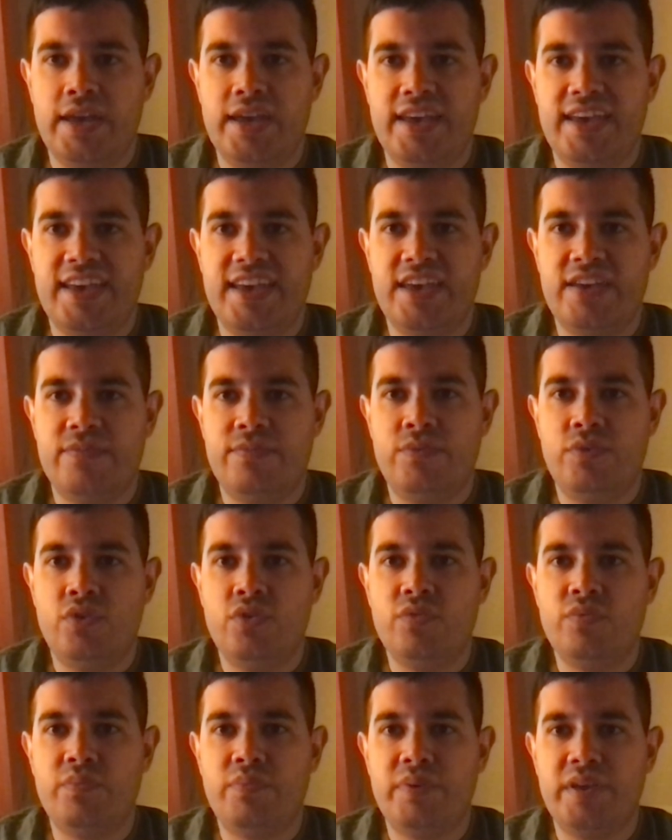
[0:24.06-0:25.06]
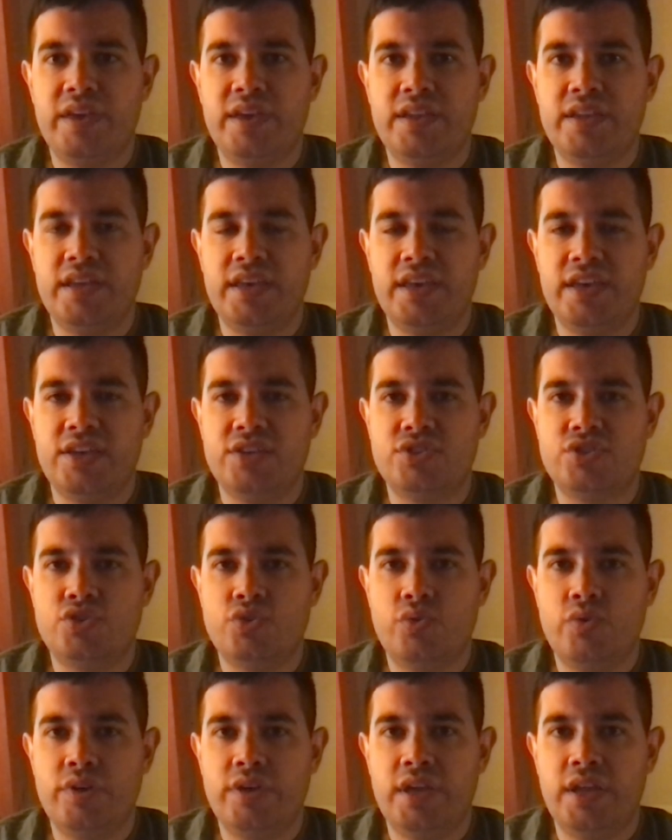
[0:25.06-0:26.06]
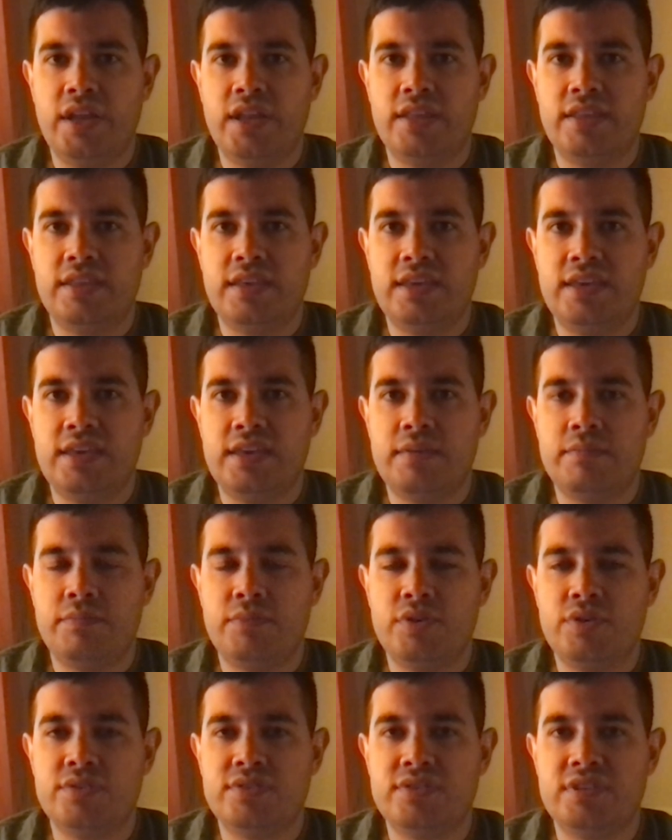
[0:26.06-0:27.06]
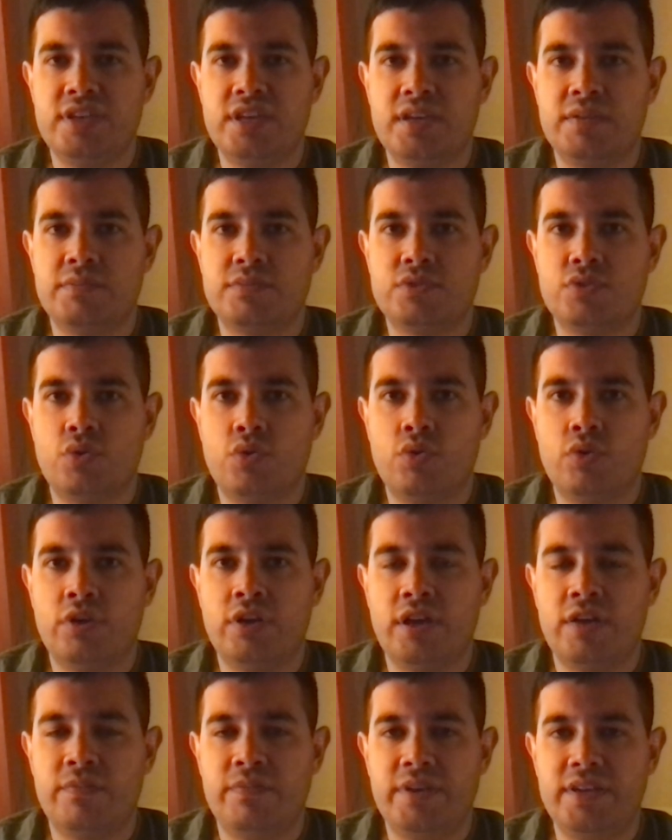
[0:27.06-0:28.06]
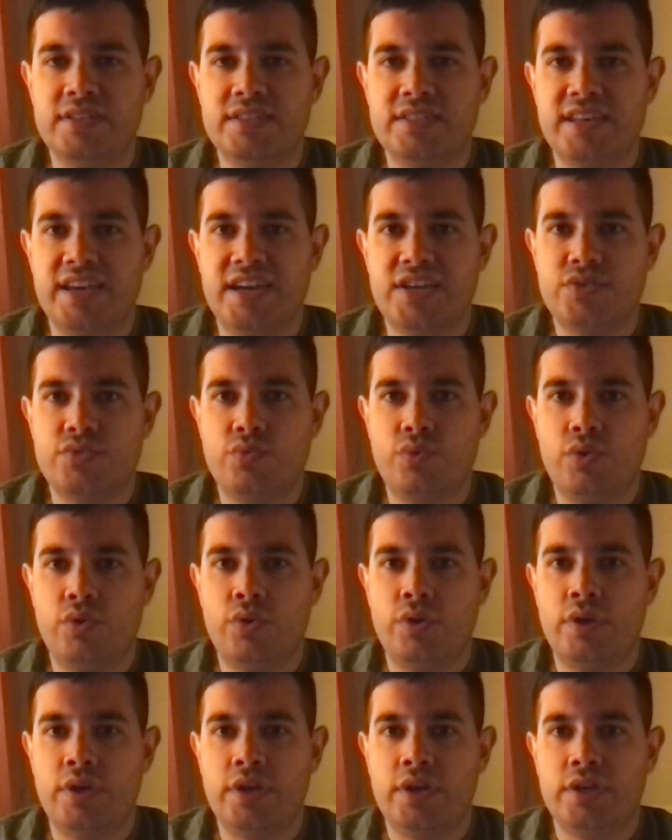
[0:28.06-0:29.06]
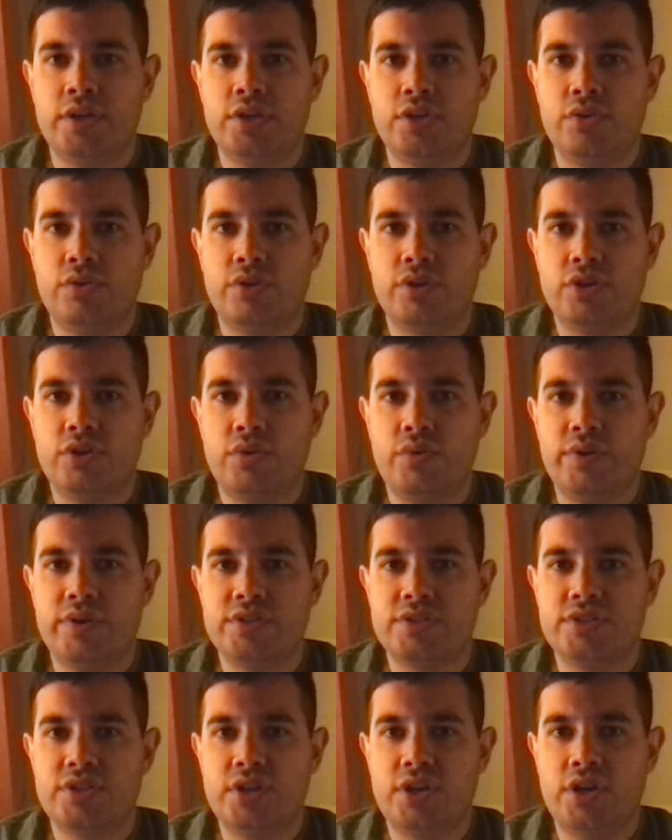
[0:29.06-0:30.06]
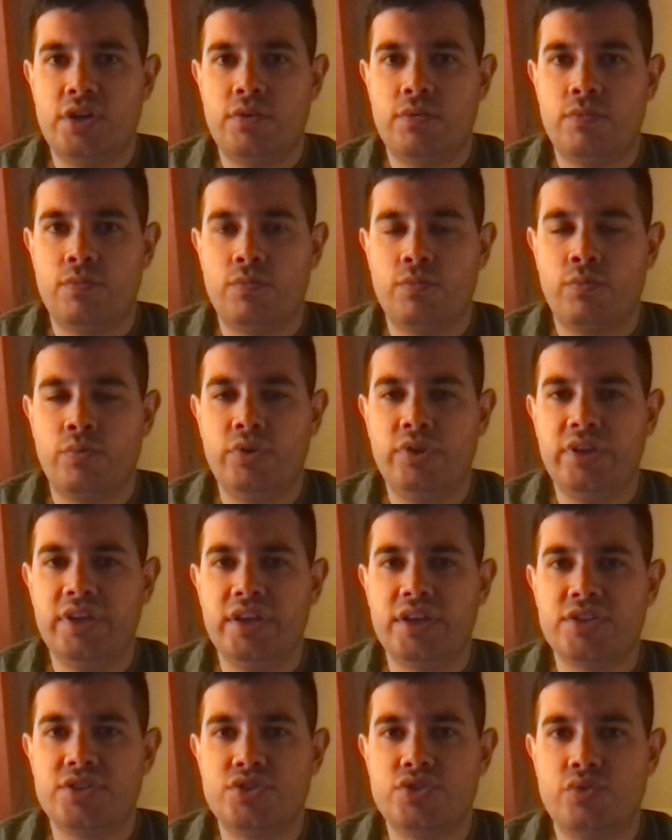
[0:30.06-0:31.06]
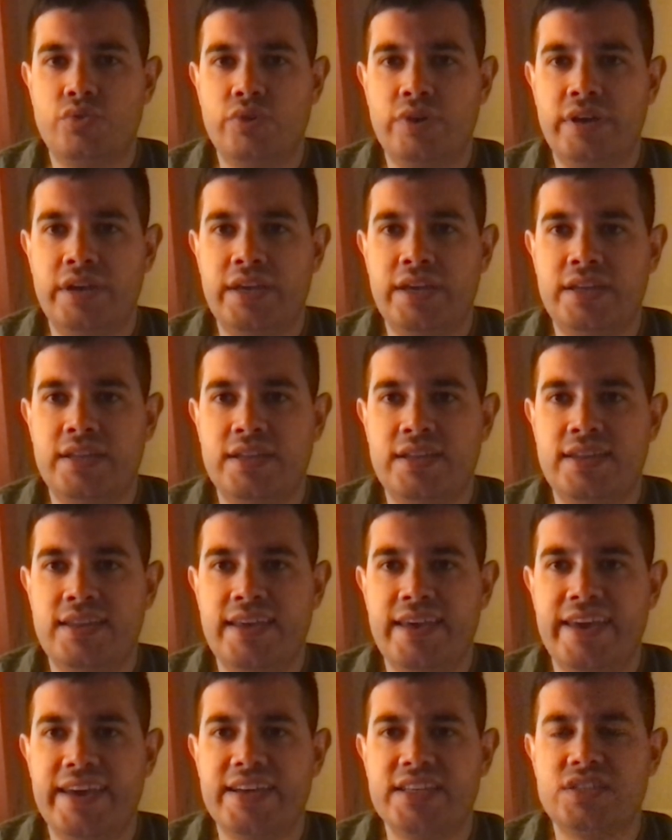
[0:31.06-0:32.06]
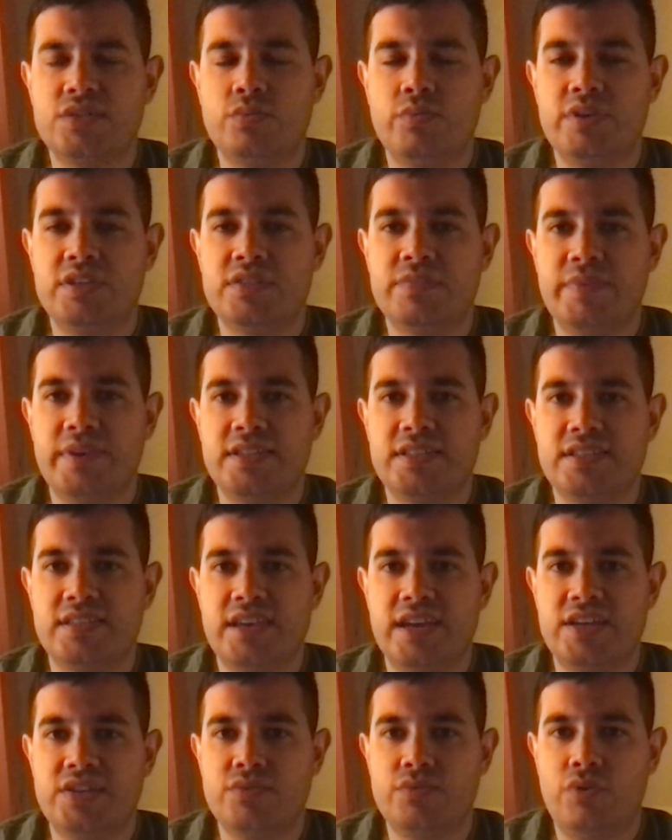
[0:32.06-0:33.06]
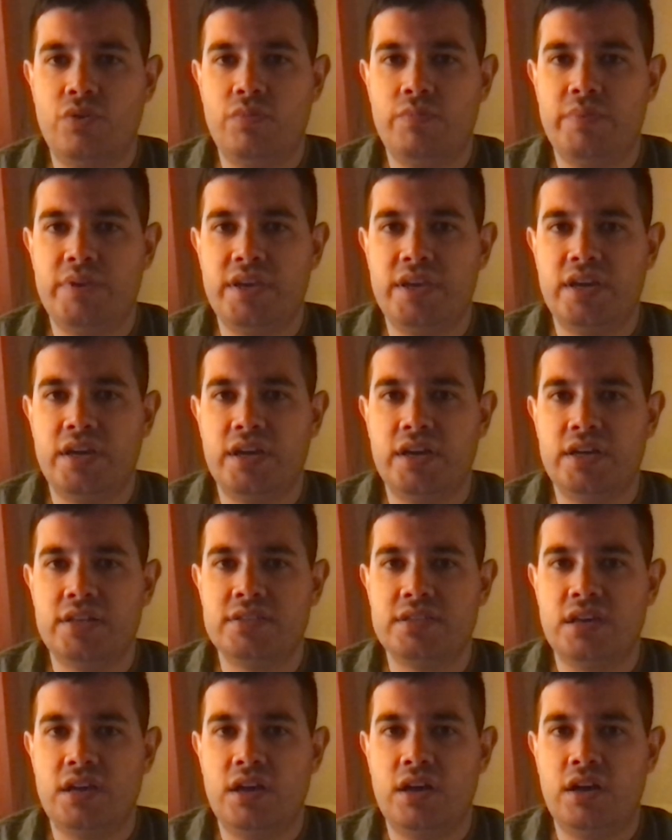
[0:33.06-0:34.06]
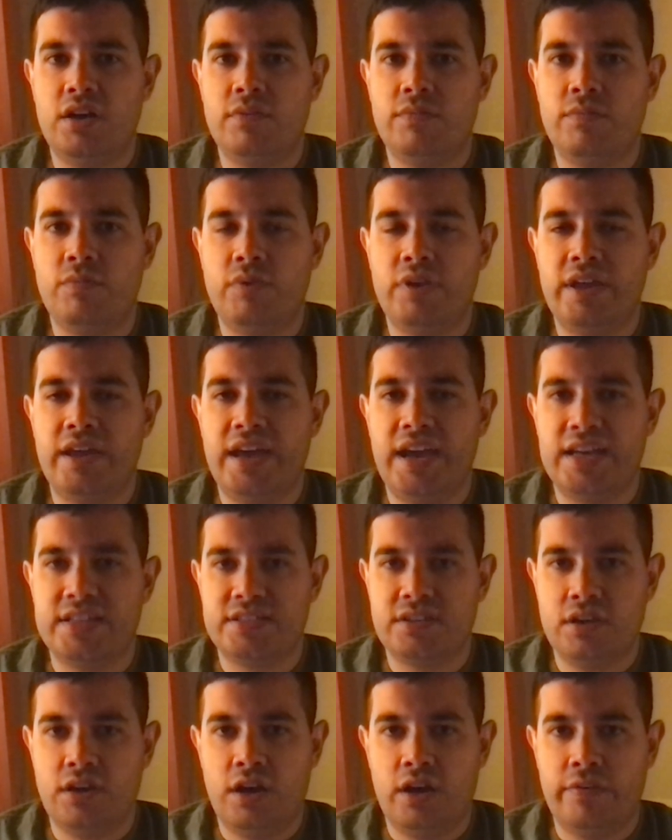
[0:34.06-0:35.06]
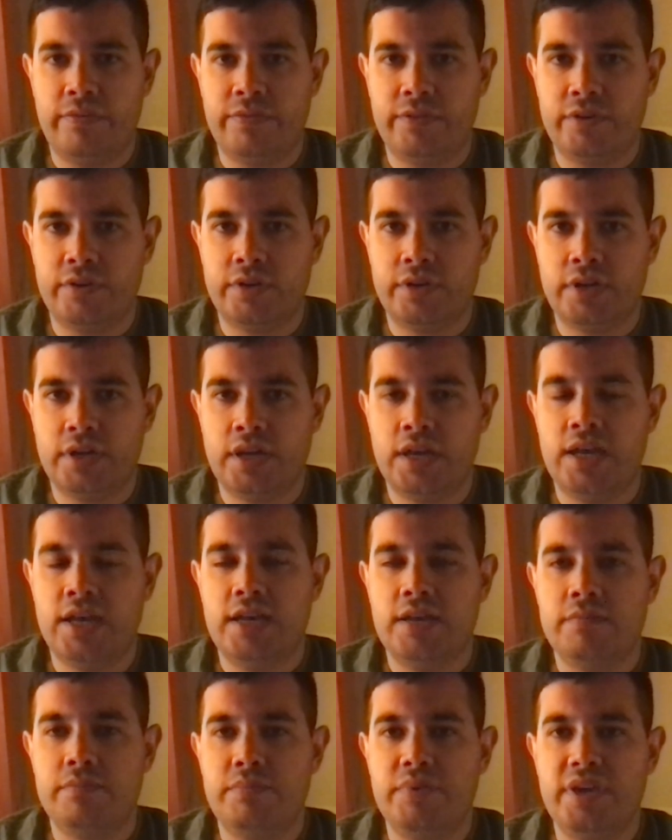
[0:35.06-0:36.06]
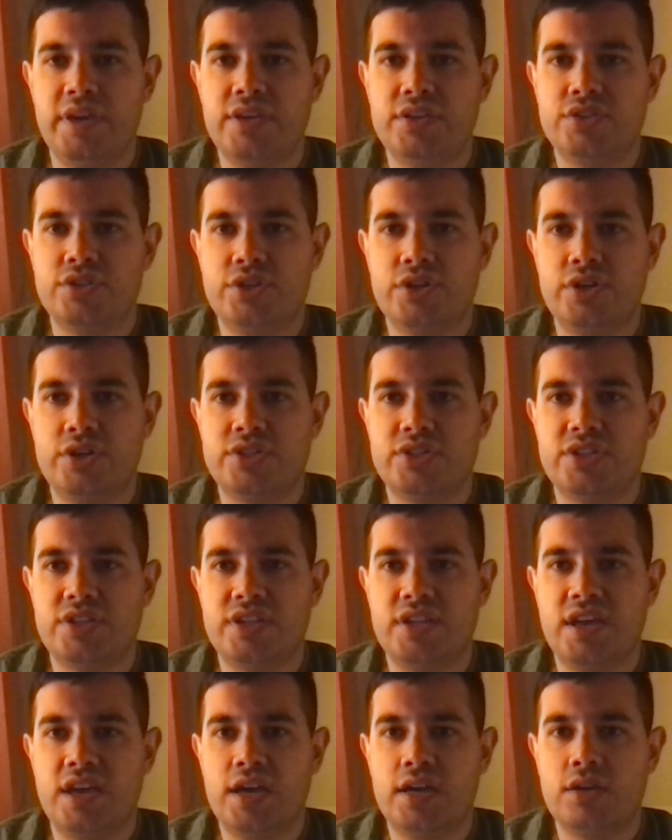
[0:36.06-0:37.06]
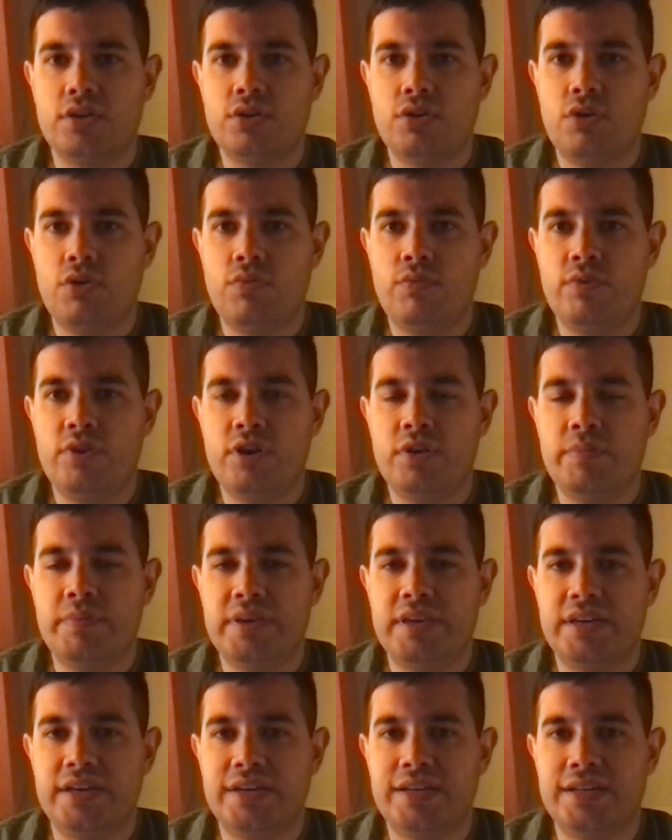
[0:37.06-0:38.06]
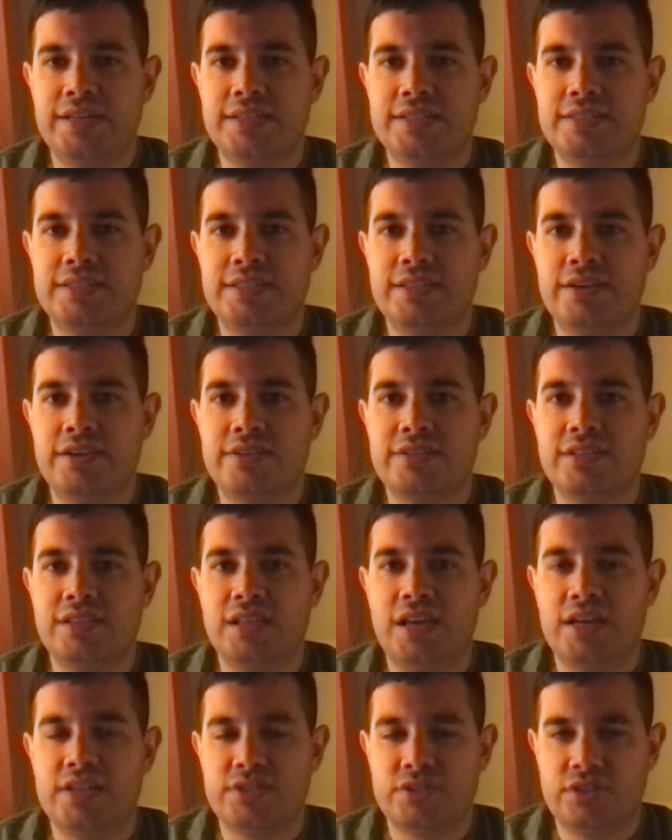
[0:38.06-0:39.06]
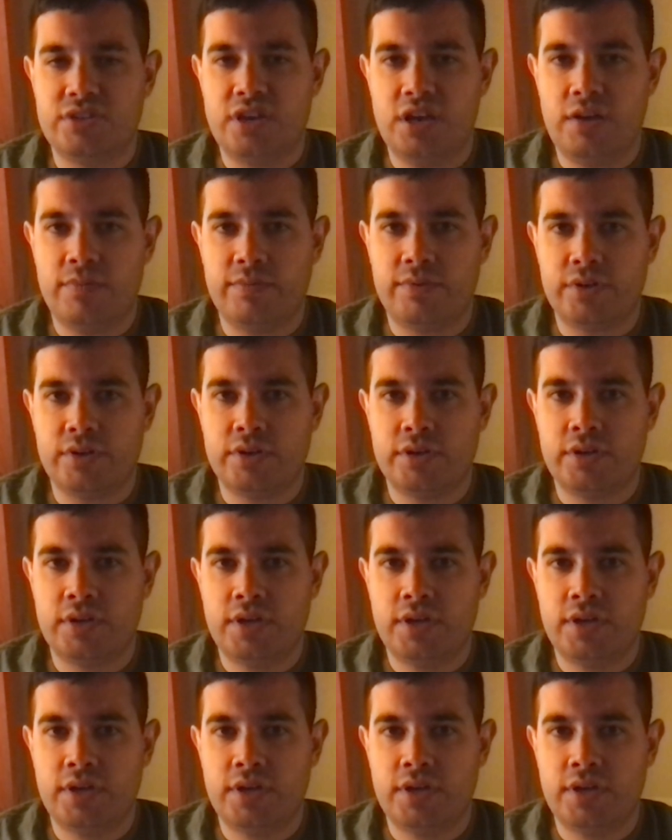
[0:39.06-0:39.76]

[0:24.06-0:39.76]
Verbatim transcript: If you've been enjoying the museum tour event schedule, you're going to really enjoy next week's event schedule because of what it has to offer. Be sure to not go where because there's a lot to cover.